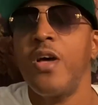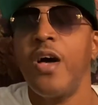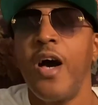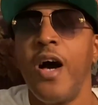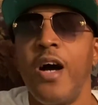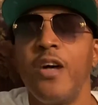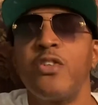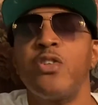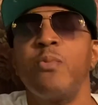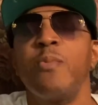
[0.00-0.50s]

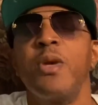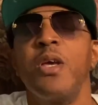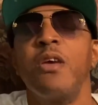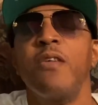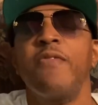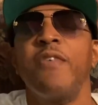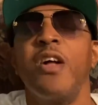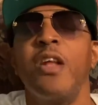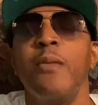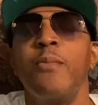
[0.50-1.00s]
Also, man,
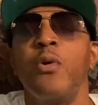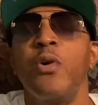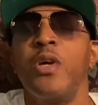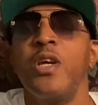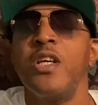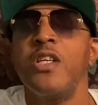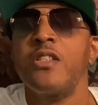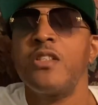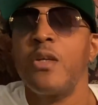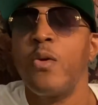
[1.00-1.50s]
follow me on
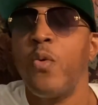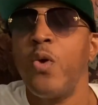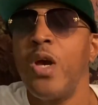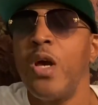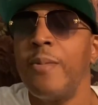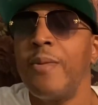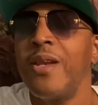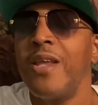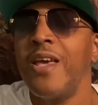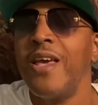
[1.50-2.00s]

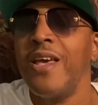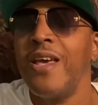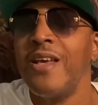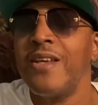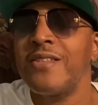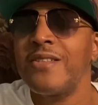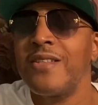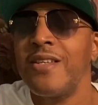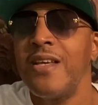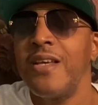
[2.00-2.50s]
Instagram and
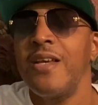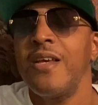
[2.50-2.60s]
X.